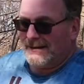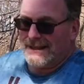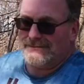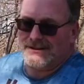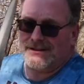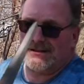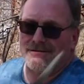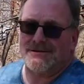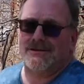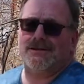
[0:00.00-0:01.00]
even though
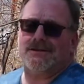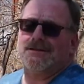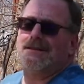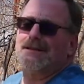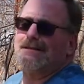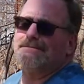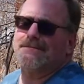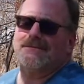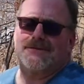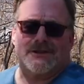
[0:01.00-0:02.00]

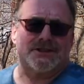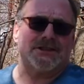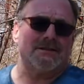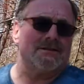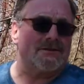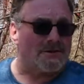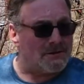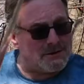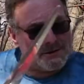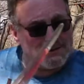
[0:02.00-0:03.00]
Christian,
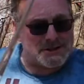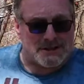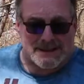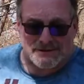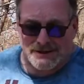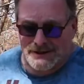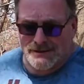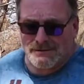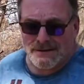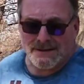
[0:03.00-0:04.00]
kudos, shout out to
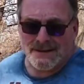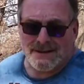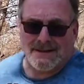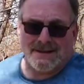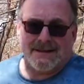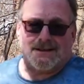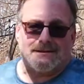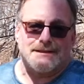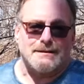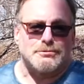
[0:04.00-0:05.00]
you. On
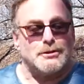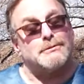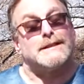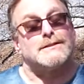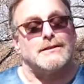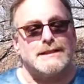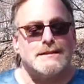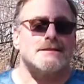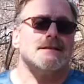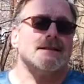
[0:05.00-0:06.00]
the appropriate
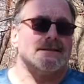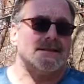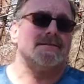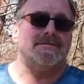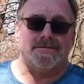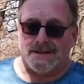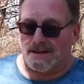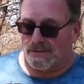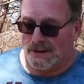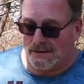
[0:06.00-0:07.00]
targets, it did
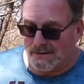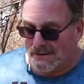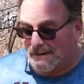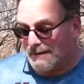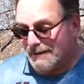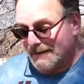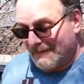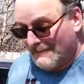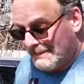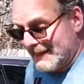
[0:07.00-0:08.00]
very well.
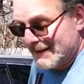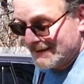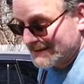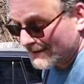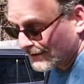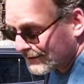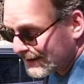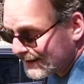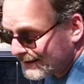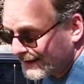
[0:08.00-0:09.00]
So
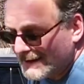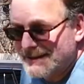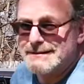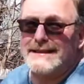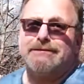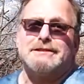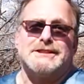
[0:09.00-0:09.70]
it is definitely